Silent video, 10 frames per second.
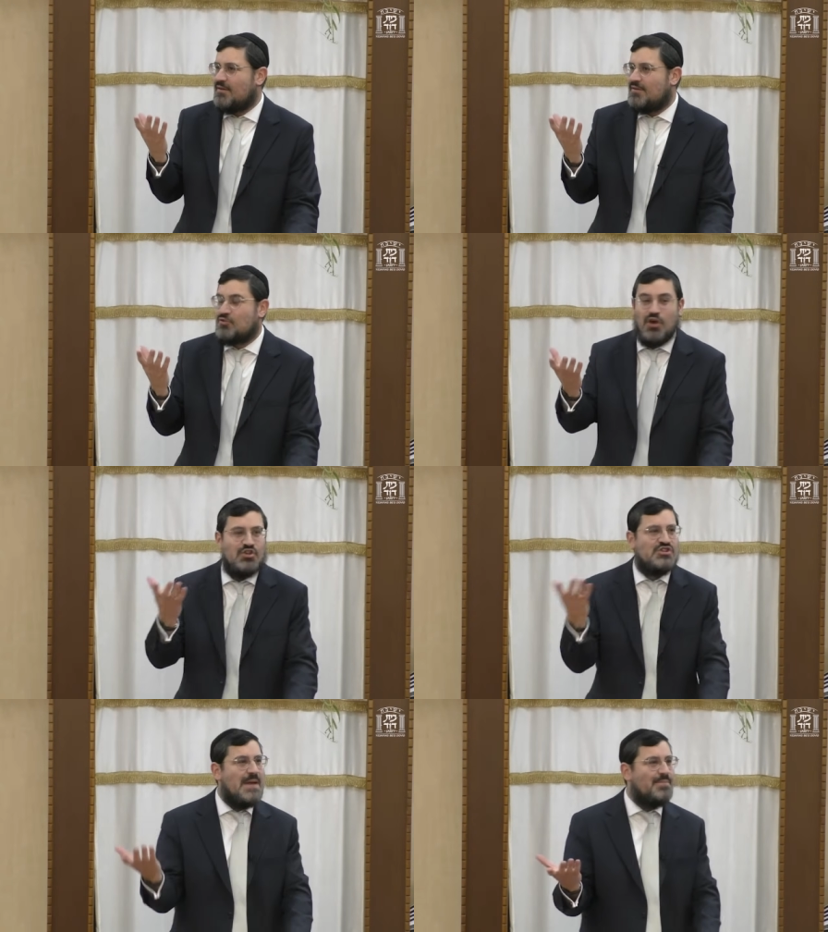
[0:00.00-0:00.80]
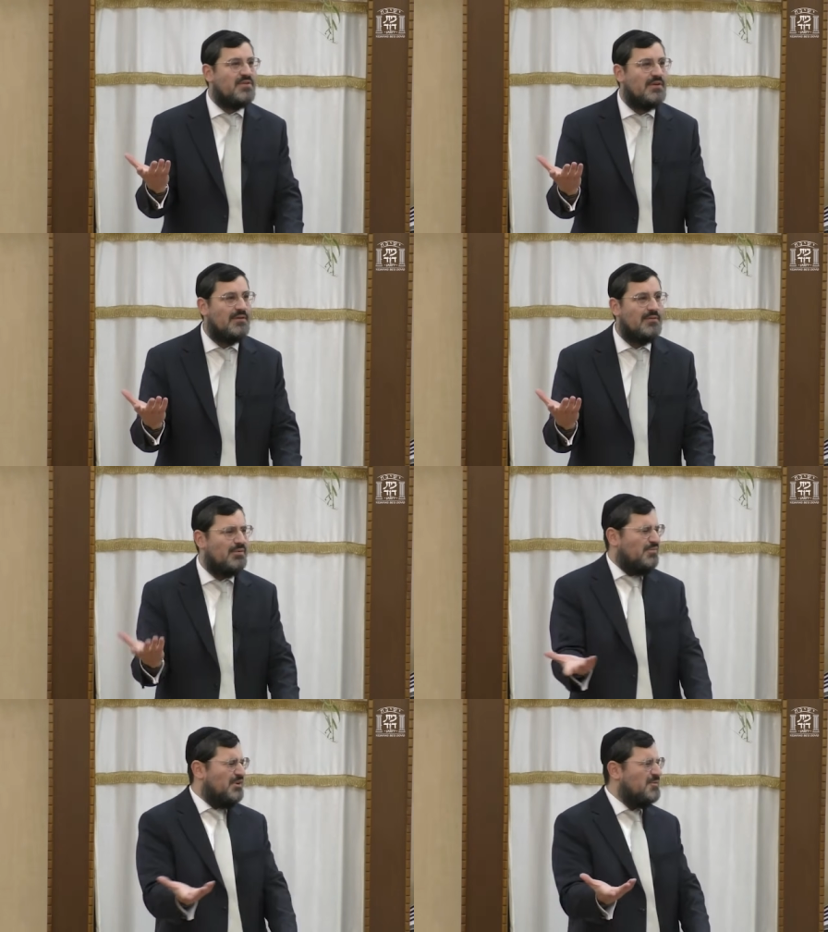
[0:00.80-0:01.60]
You got gypped.
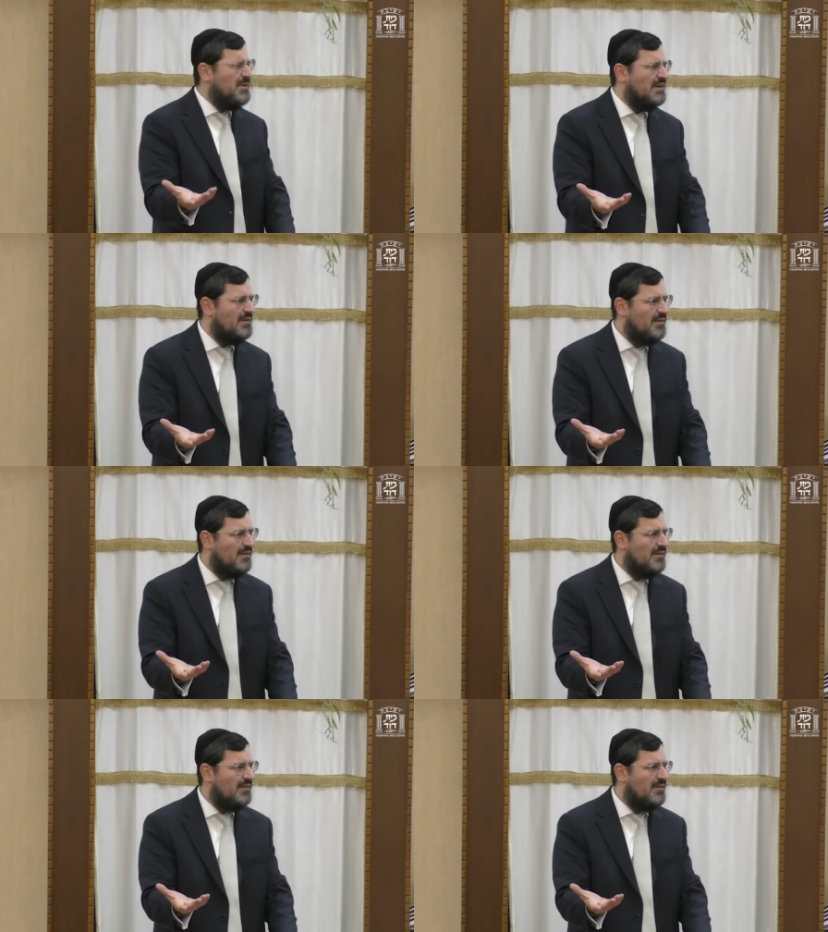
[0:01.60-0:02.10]
What, what do you mean?